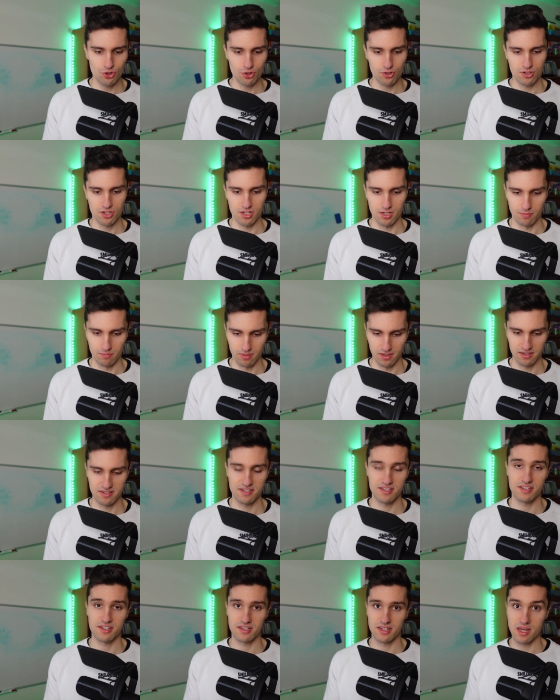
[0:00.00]
should simply
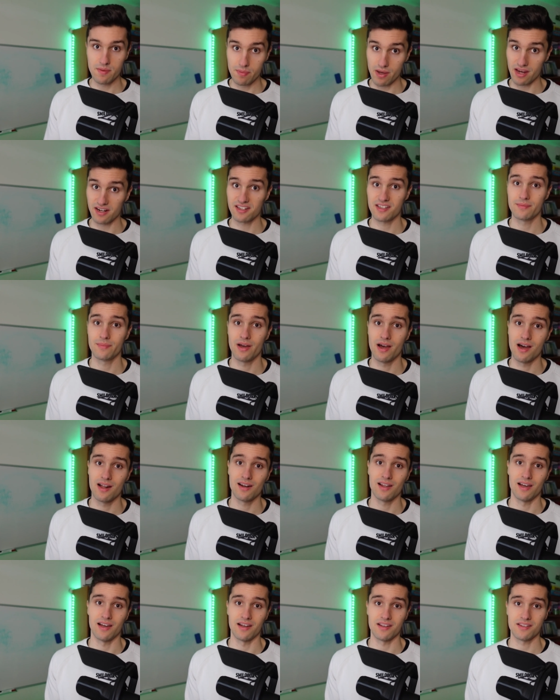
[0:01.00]
skip XML